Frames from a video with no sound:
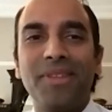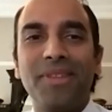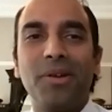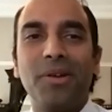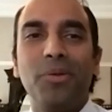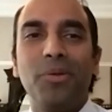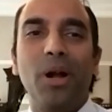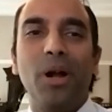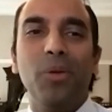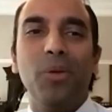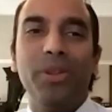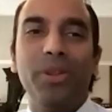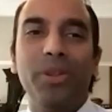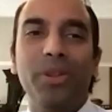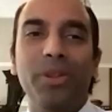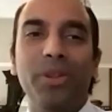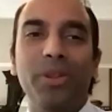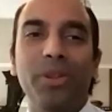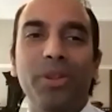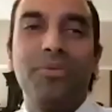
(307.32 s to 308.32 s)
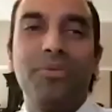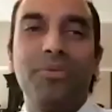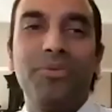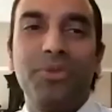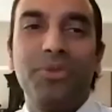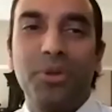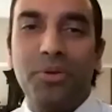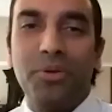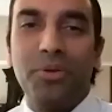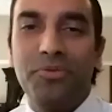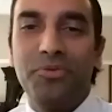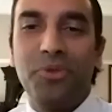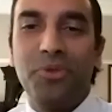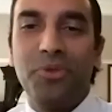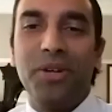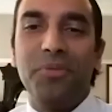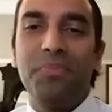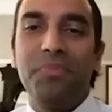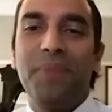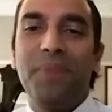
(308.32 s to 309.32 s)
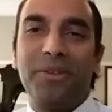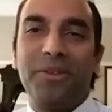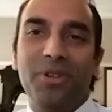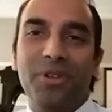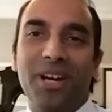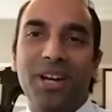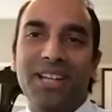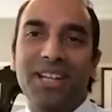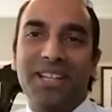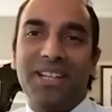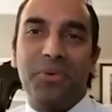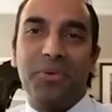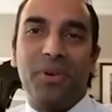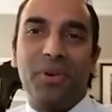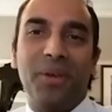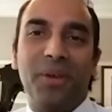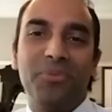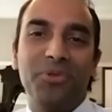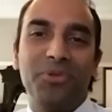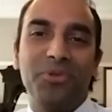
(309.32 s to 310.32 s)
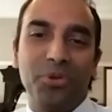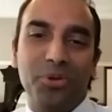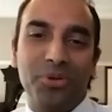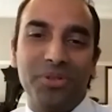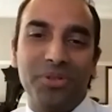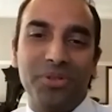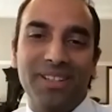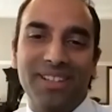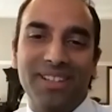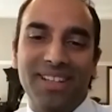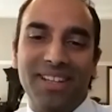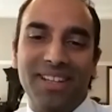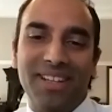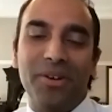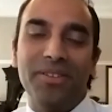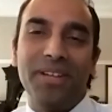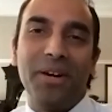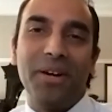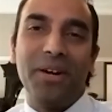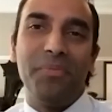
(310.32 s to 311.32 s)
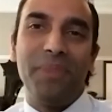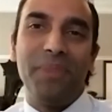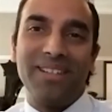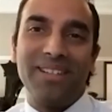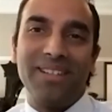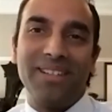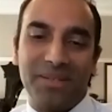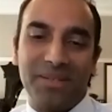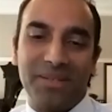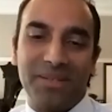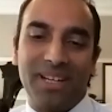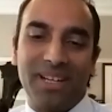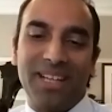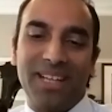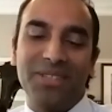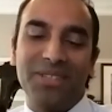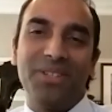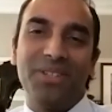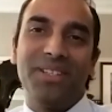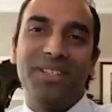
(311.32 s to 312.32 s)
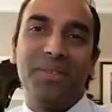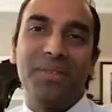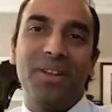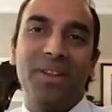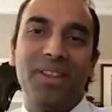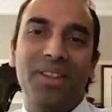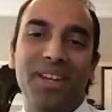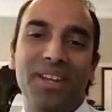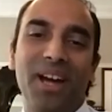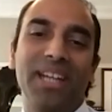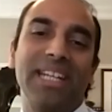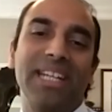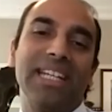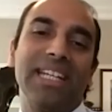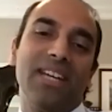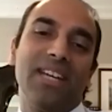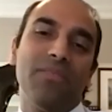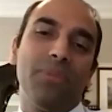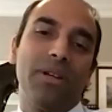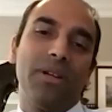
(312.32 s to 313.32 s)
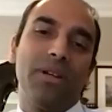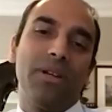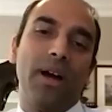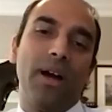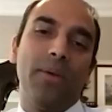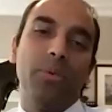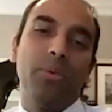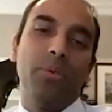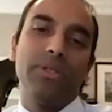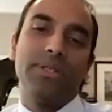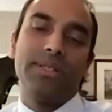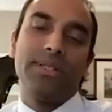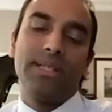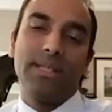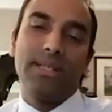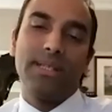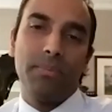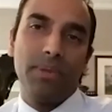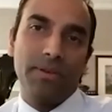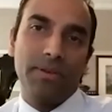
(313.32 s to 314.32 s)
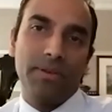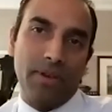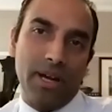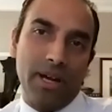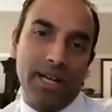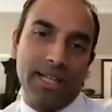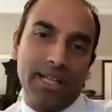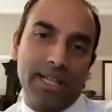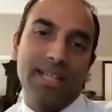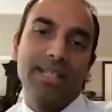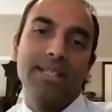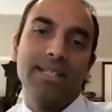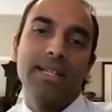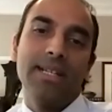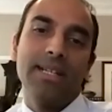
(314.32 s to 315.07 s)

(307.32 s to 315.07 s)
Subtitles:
Well, without sort of trying to patronize anyone, I'm sure that there are better explanations than I can give. But if I was simplifying it,